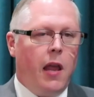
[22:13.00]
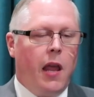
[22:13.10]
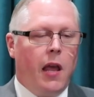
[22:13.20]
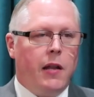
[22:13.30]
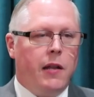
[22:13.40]

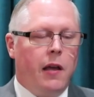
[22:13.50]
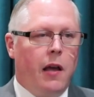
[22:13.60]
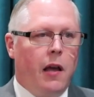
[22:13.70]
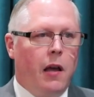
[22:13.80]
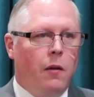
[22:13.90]
And
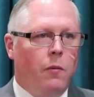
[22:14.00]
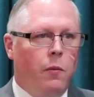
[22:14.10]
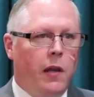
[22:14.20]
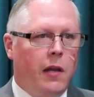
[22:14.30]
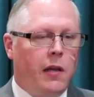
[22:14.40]
uh,
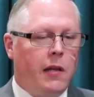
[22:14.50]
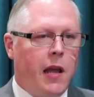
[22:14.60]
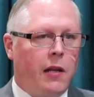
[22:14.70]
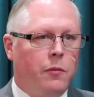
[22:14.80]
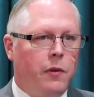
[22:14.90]
we
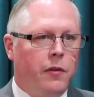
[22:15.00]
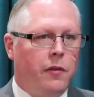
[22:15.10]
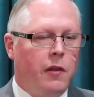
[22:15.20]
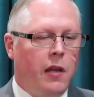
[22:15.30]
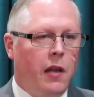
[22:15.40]
connect
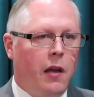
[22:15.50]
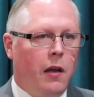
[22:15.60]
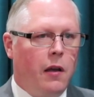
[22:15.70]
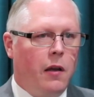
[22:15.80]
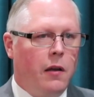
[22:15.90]
with the uh,
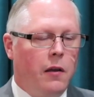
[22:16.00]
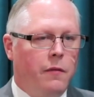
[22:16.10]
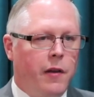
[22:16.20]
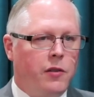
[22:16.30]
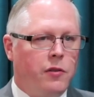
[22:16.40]

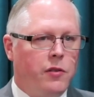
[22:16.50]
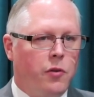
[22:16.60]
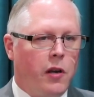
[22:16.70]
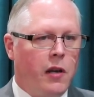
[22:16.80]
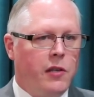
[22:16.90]
uh, veterans
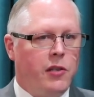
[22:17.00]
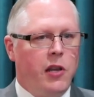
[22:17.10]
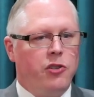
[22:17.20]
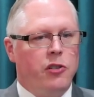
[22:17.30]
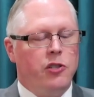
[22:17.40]

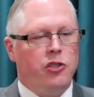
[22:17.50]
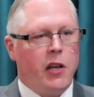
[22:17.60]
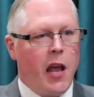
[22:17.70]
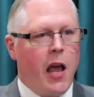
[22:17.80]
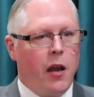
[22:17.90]
organization in
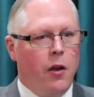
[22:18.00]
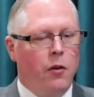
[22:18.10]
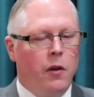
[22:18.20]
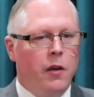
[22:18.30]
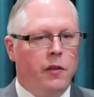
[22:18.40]

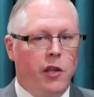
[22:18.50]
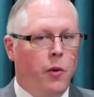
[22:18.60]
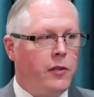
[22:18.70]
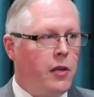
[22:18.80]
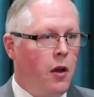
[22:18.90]
Chicago, the
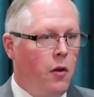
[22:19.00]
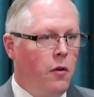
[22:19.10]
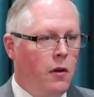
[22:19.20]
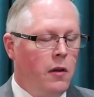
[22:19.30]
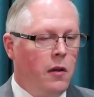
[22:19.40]
USO,